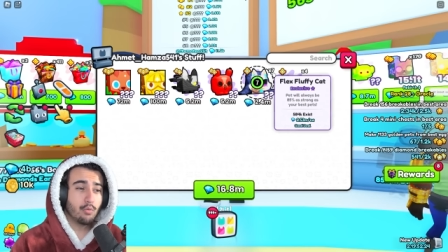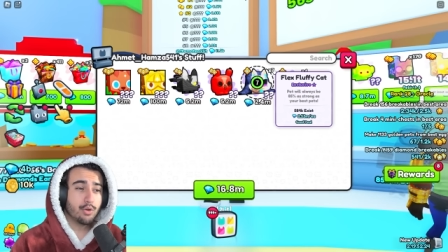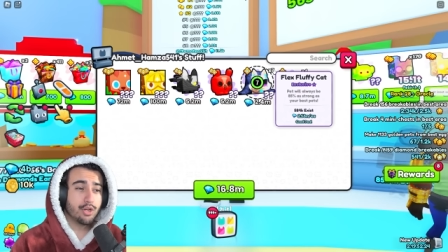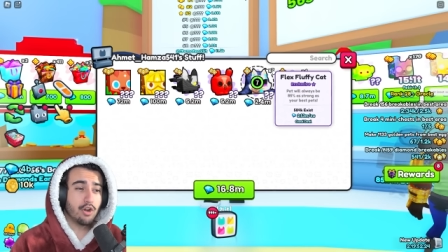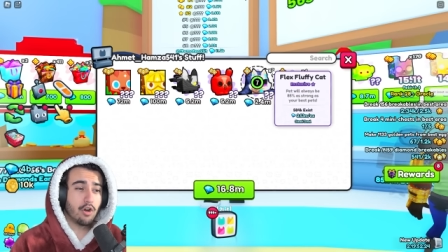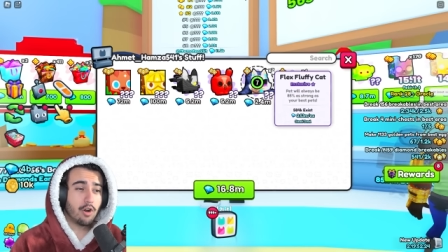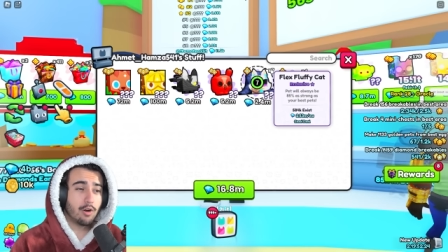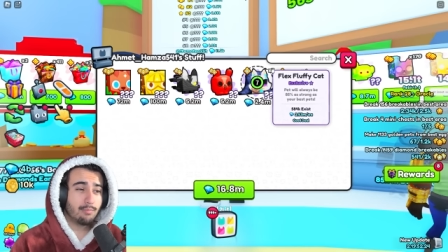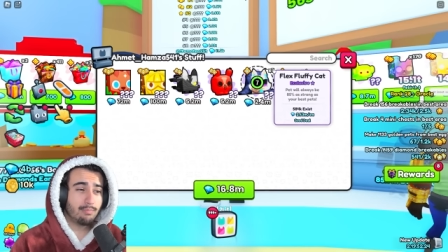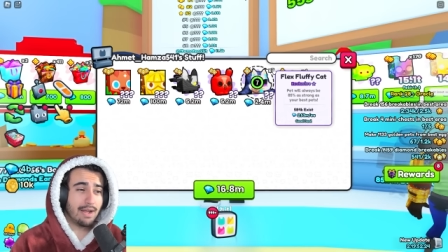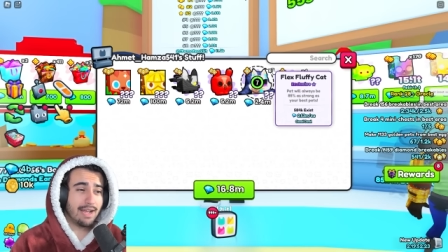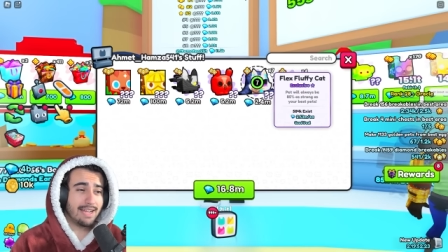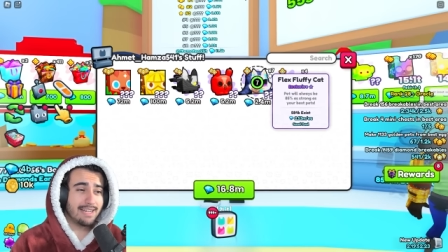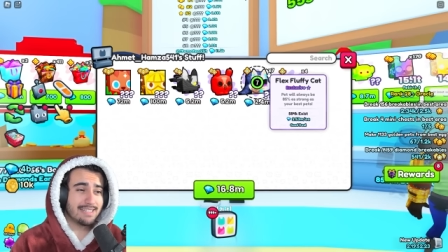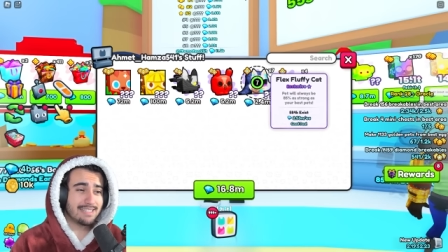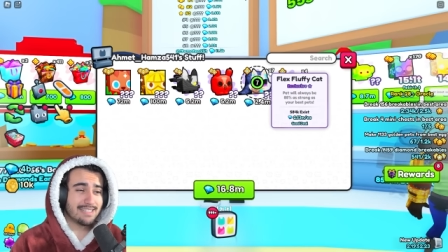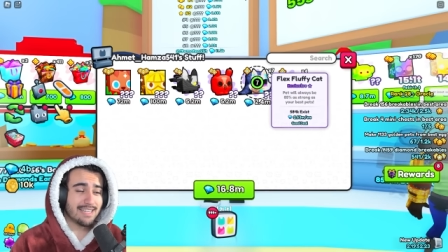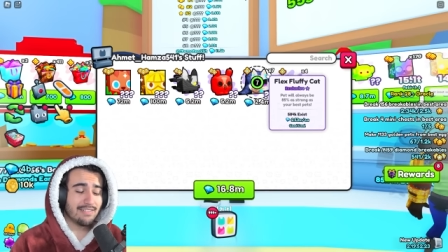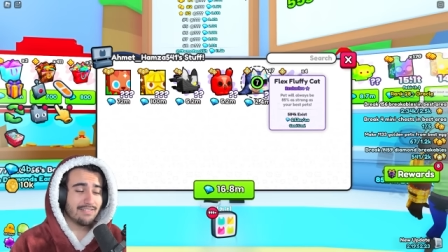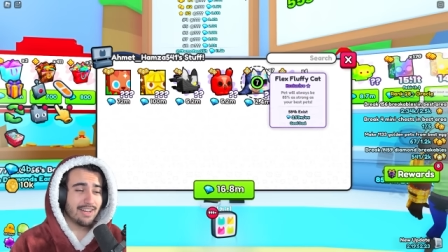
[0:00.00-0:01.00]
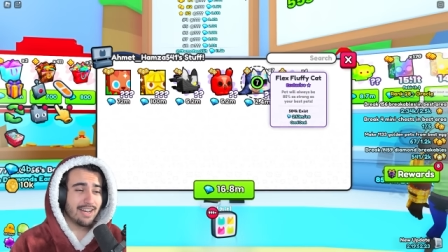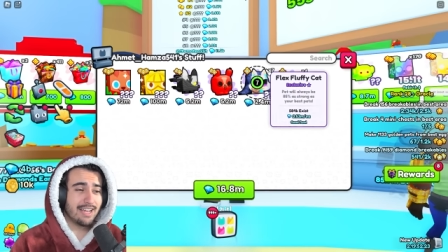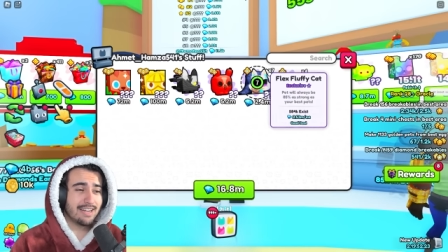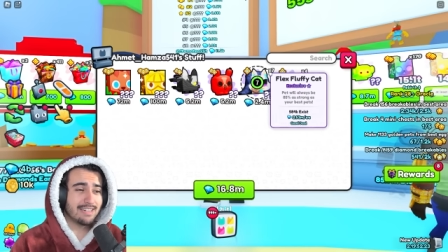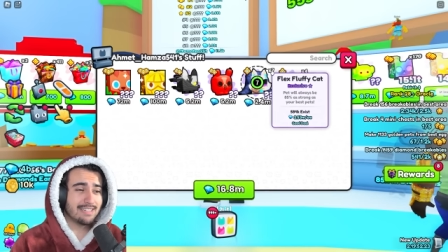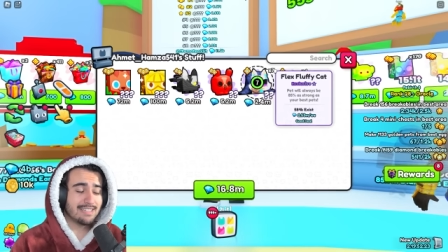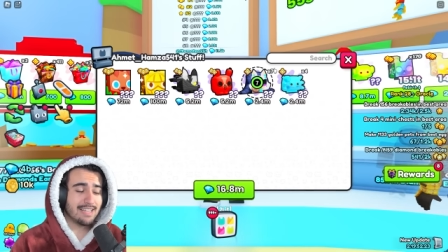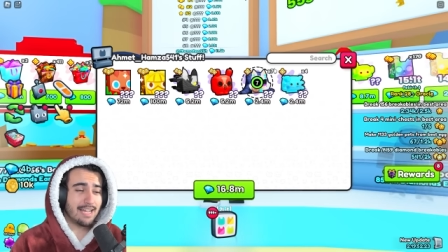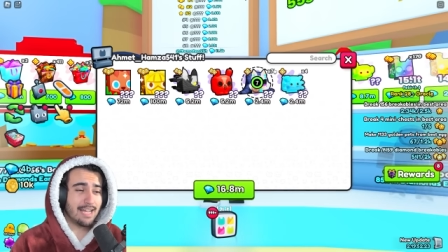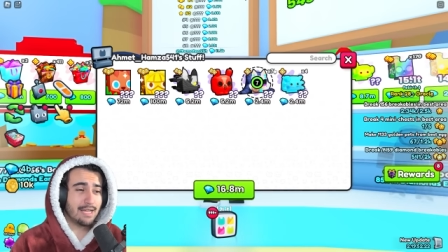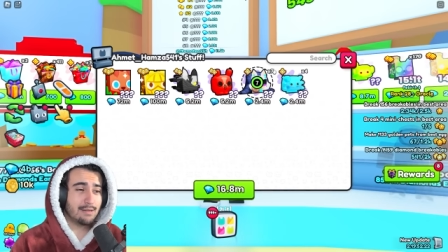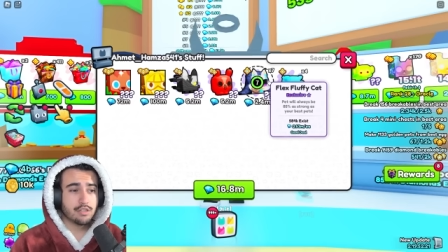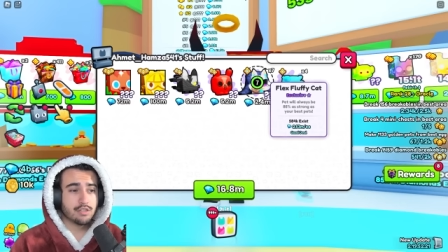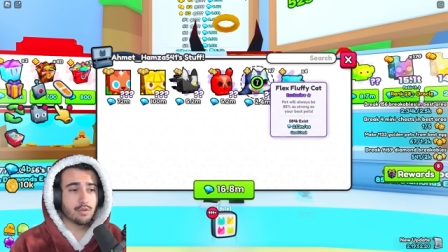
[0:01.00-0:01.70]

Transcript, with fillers: but we are buying 7 at a time.